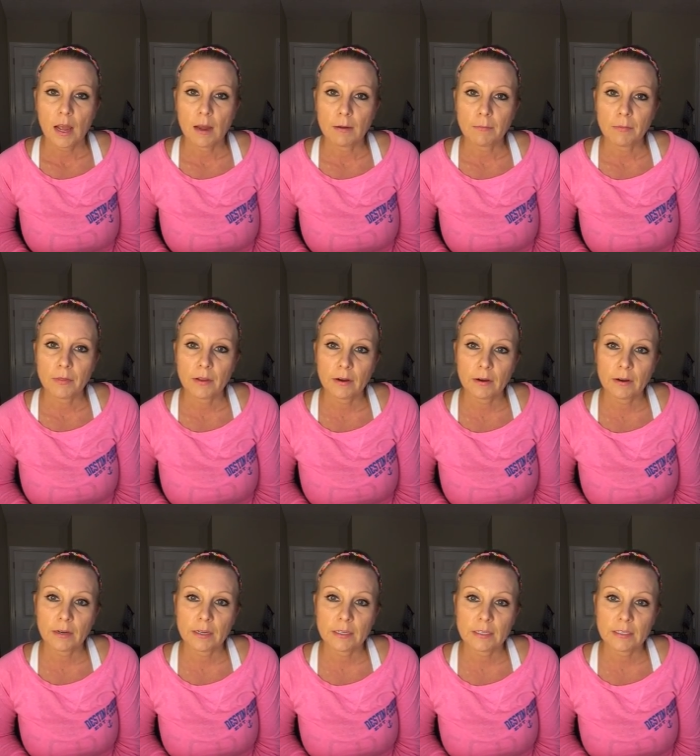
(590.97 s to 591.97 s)
um,
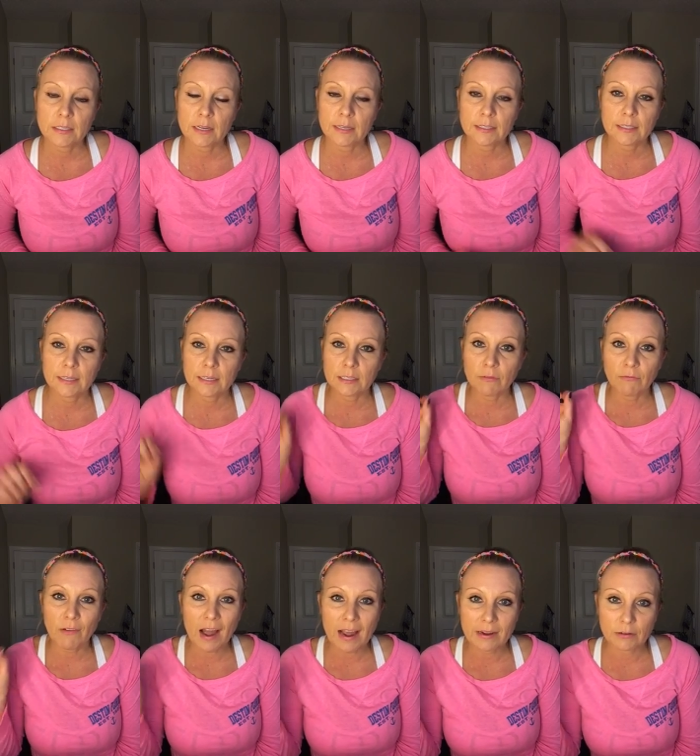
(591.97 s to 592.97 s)
there is it says
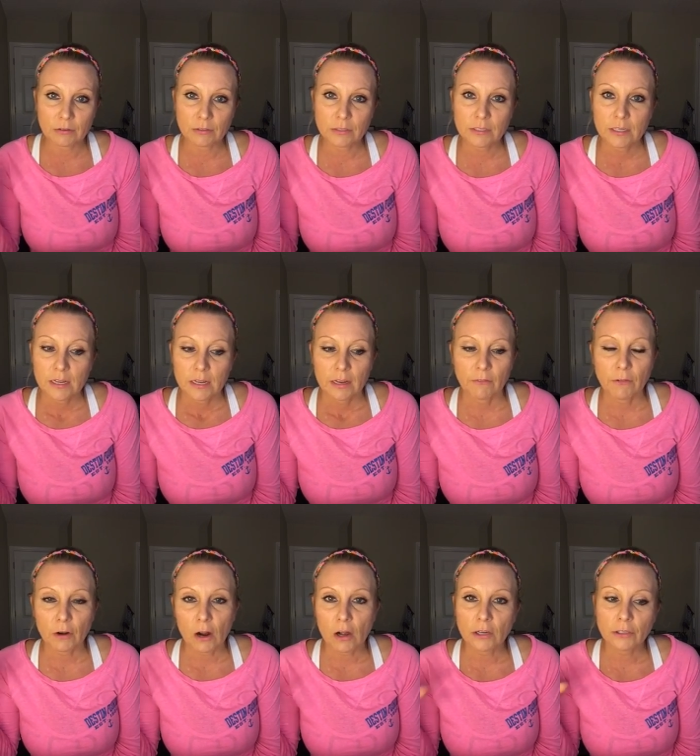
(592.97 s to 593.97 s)
files. If
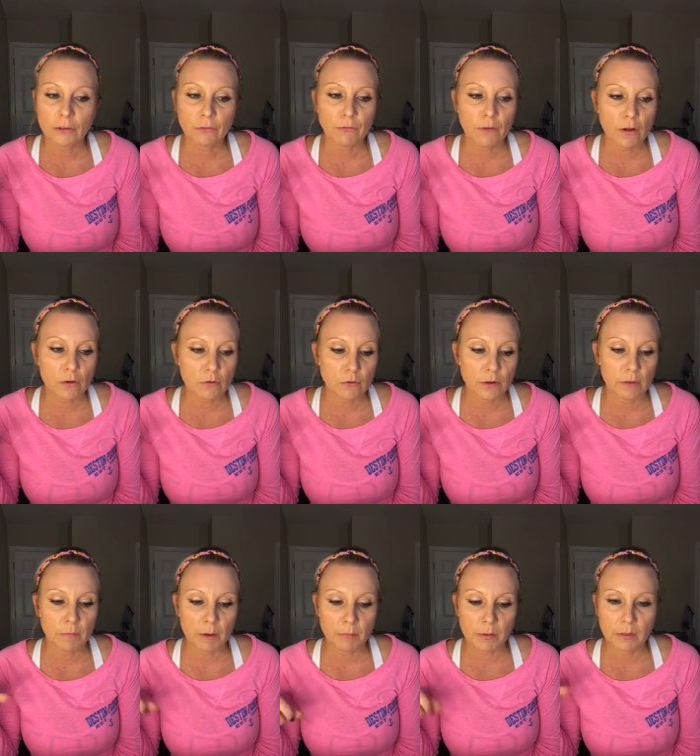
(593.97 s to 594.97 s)
you're on your phone,
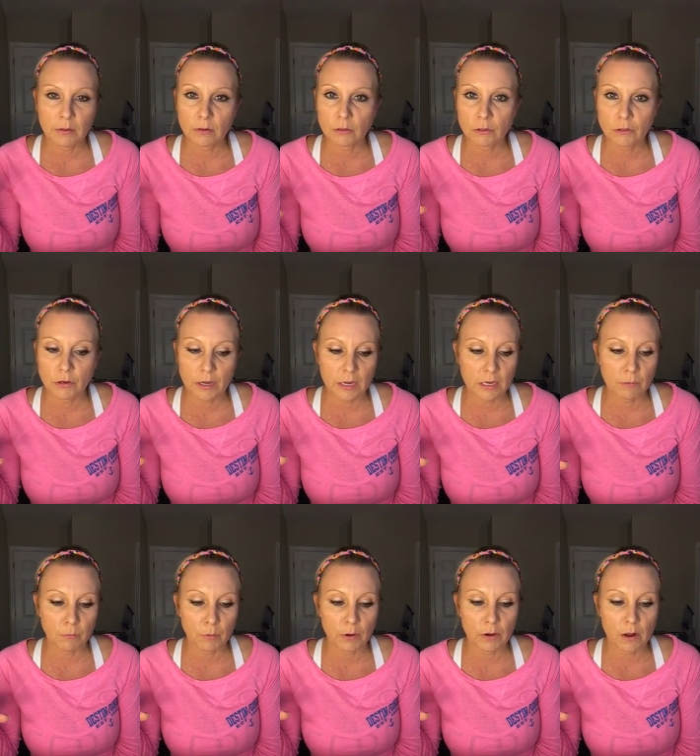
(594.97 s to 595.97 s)
it may be a little tricky
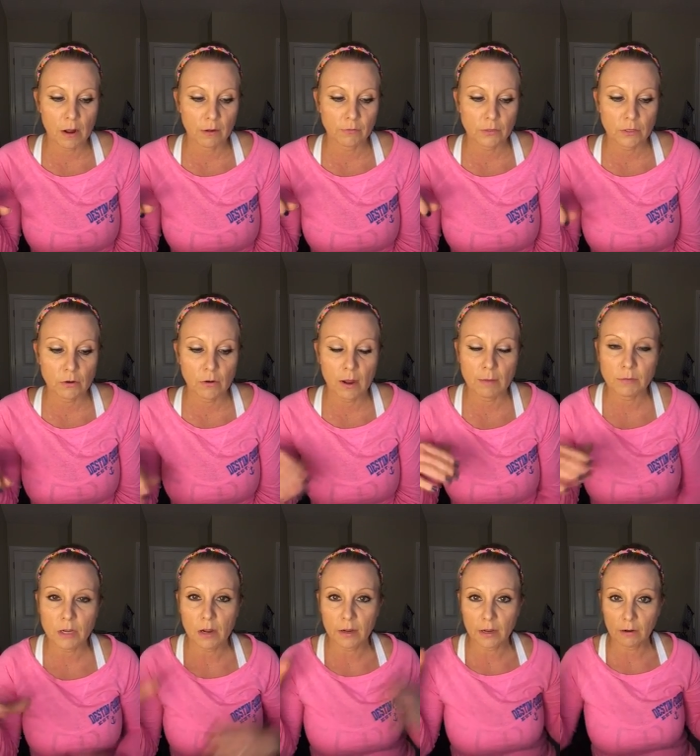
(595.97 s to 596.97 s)
to print off. So
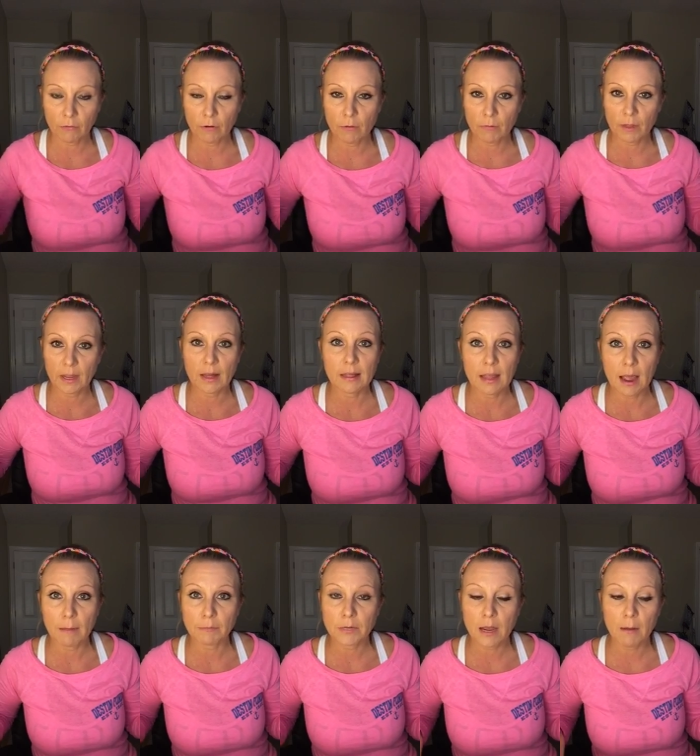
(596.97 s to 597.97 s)
I'm talking from like a
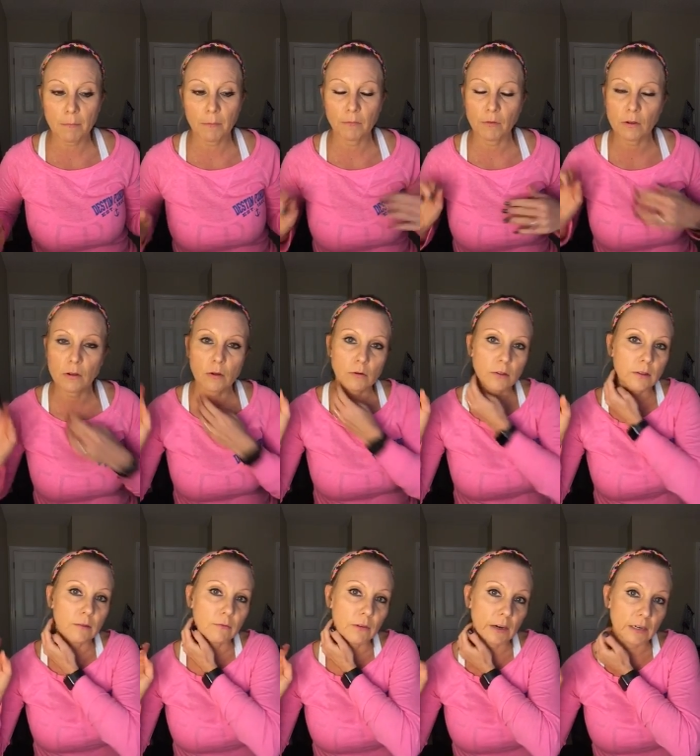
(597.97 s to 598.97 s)
laptop. If you go to
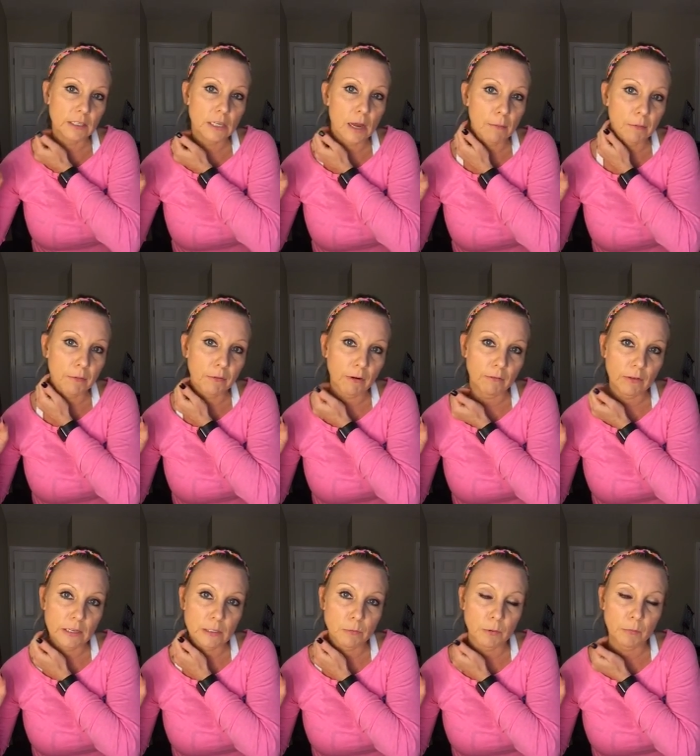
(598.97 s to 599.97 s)
the very top of our
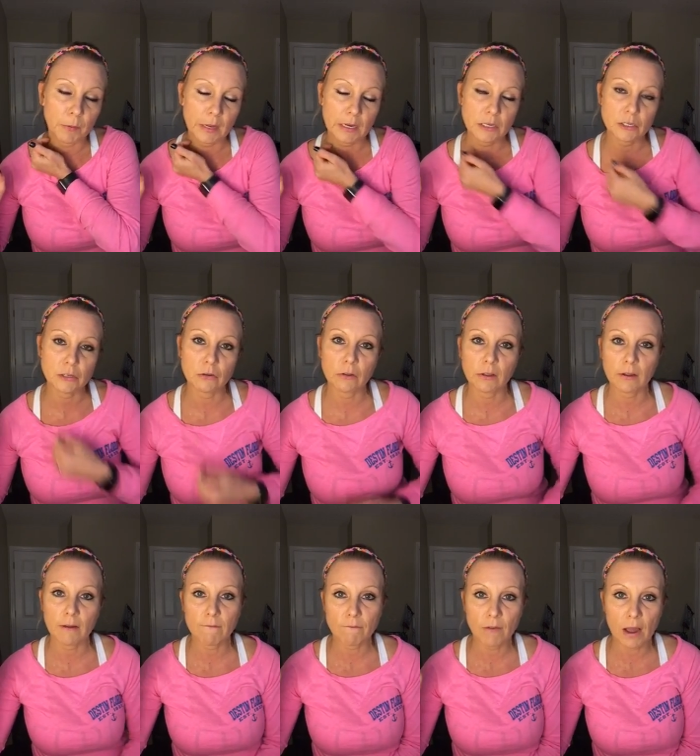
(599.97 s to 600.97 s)
Facebook page and you
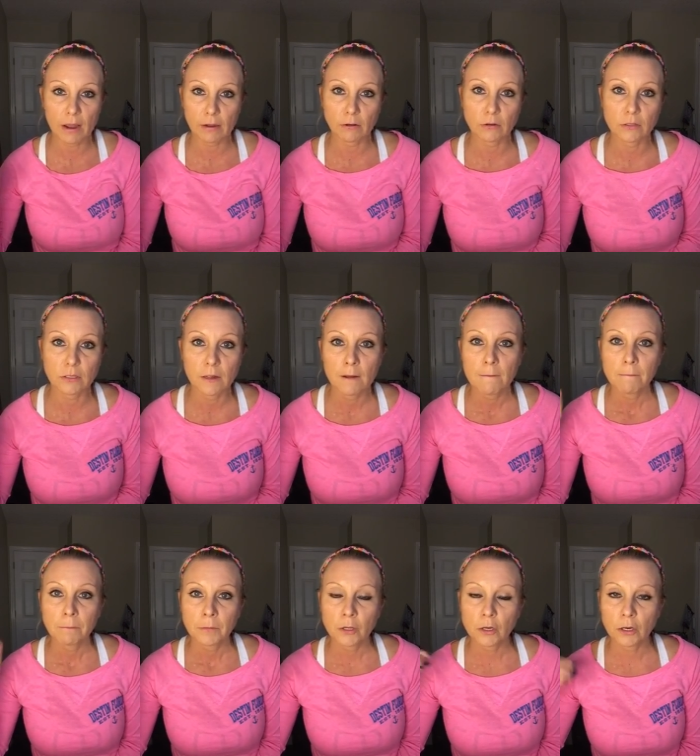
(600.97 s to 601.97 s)
click on files,
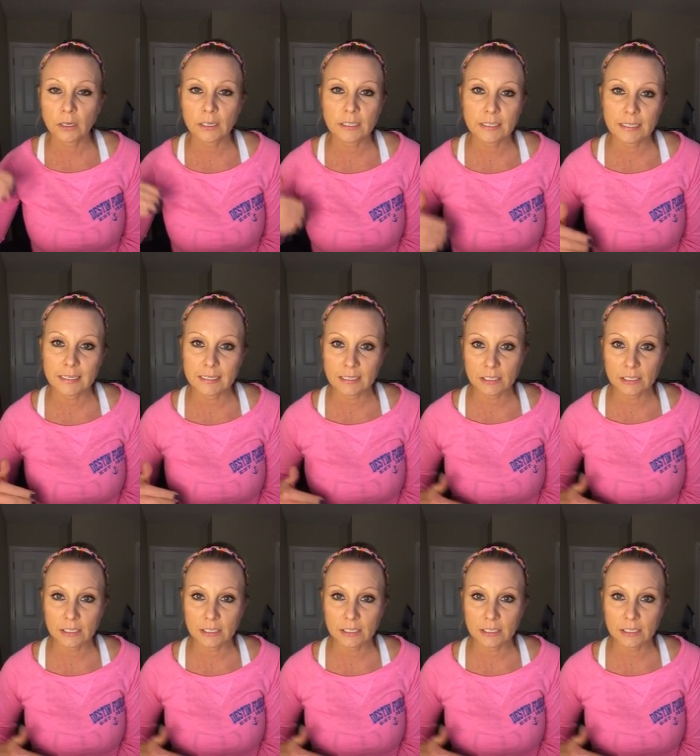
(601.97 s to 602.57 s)
you're gonna see